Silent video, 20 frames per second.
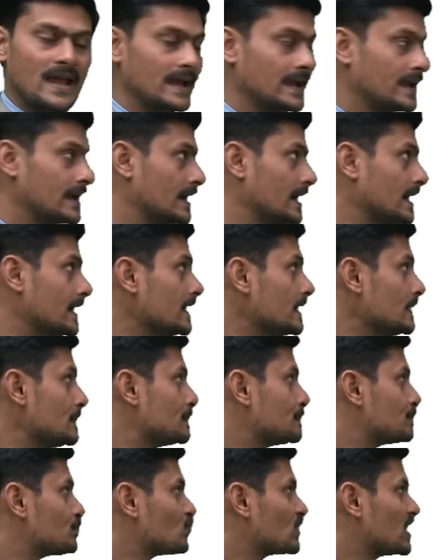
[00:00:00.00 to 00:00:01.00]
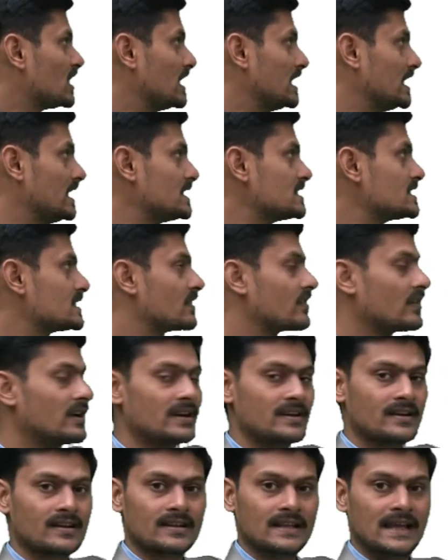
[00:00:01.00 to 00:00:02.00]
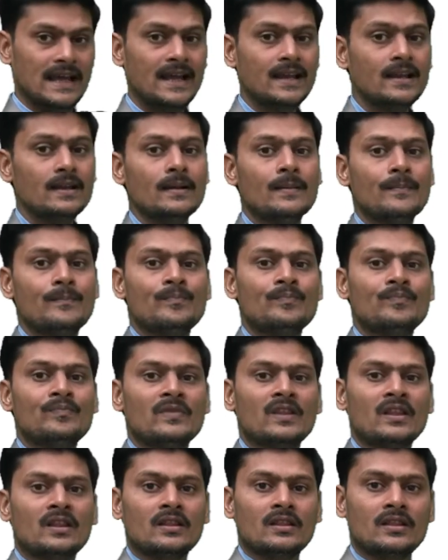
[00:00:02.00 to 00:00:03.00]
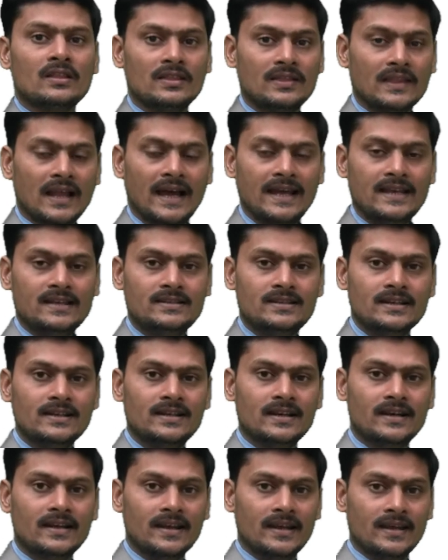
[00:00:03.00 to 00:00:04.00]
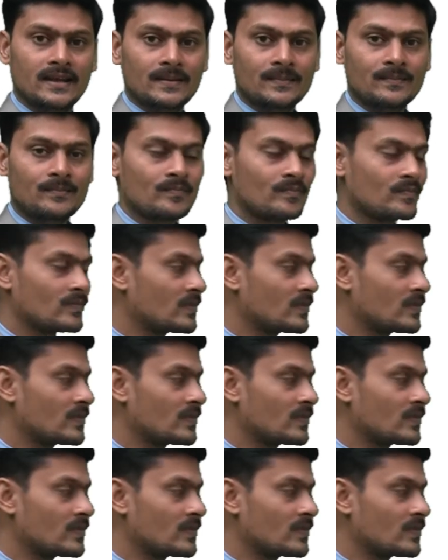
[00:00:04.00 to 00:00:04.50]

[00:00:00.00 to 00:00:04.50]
angle is greater than 90 degree.